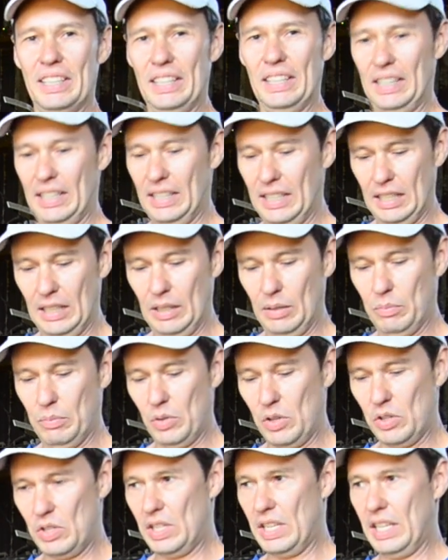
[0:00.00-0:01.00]

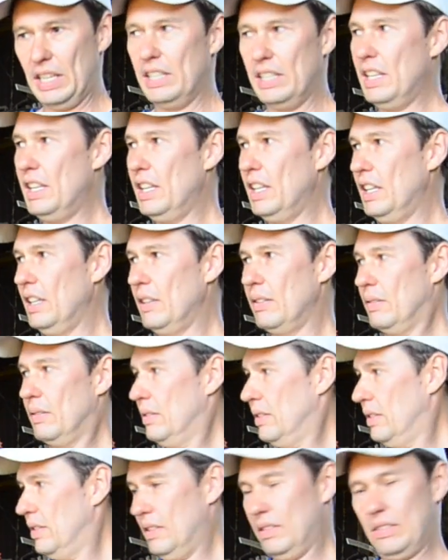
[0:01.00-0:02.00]
We usually get in here,
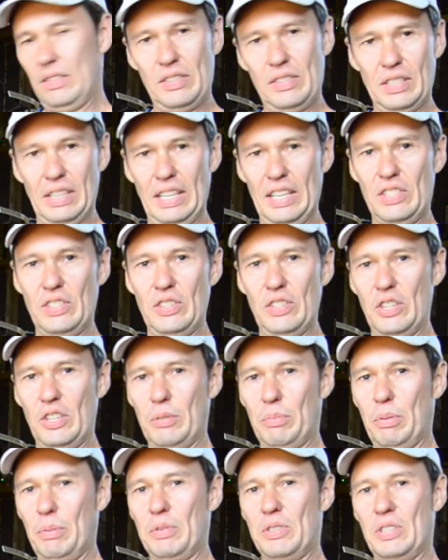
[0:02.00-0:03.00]
this installation you
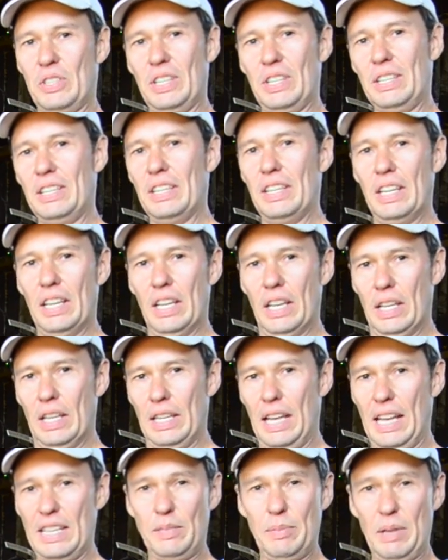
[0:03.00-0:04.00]
can probably see,
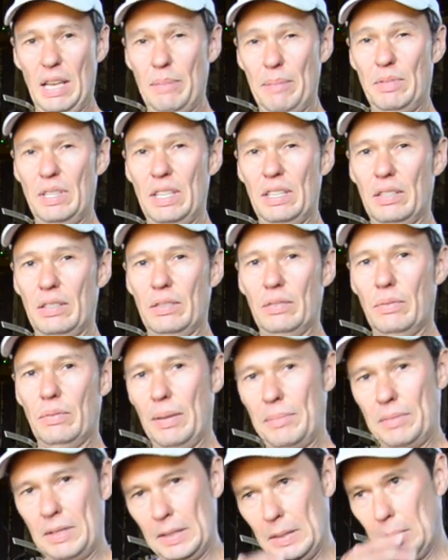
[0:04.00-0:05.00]
it has to be emptied. We
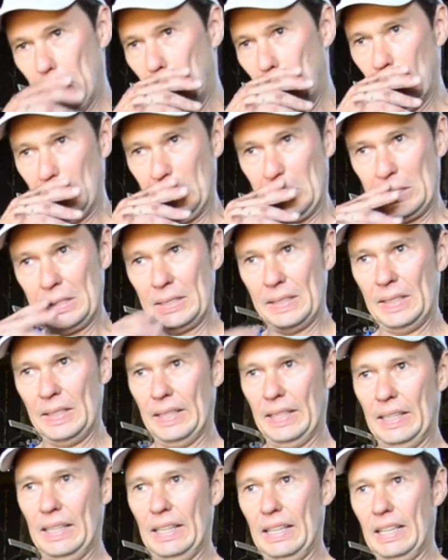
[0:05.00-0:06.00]
empty it in the morning.
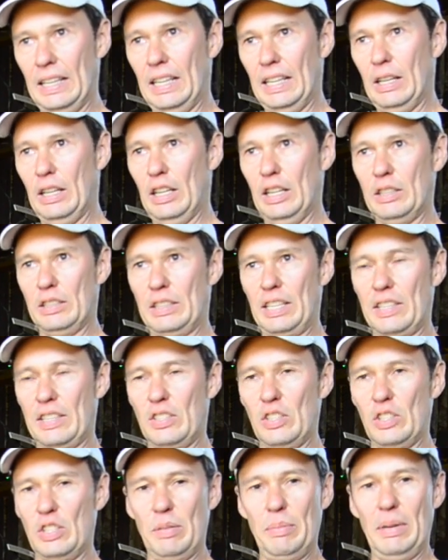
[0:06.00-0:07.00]
It
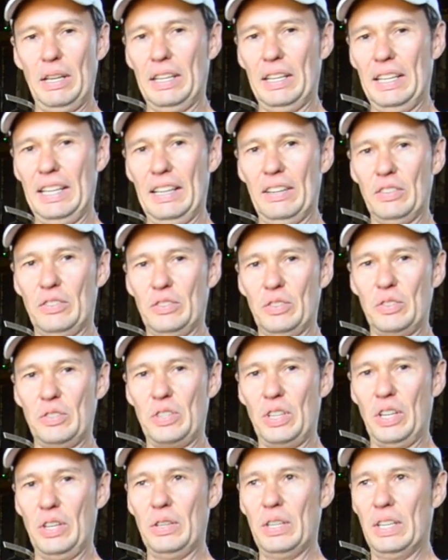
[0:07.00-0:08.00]
takes usually about an hour to do
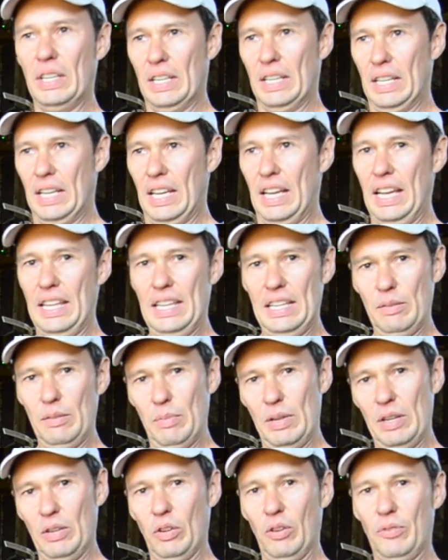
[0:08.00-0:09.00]
so, and then the
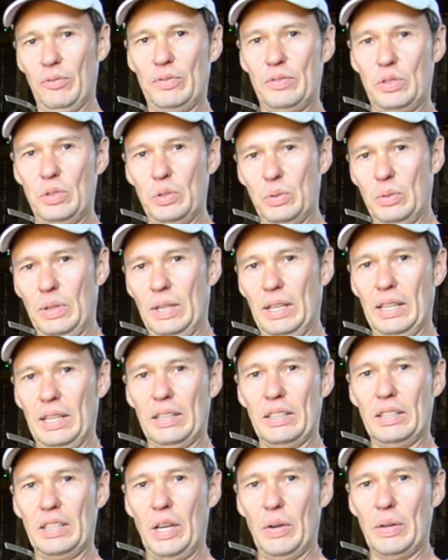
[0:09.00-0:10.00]
men are off to
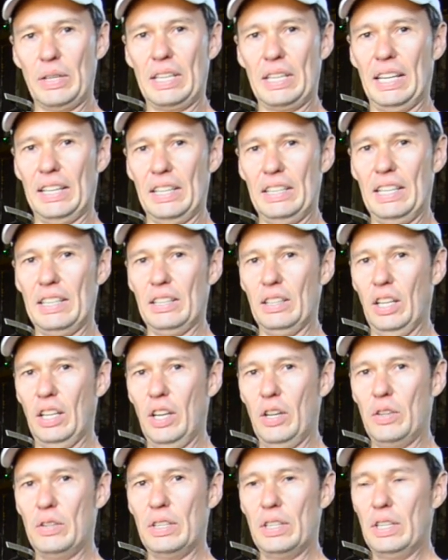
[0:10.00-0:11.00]
go and cut another
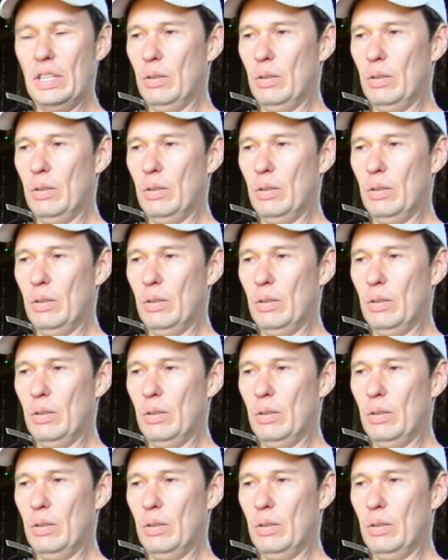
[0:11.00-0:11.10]
load.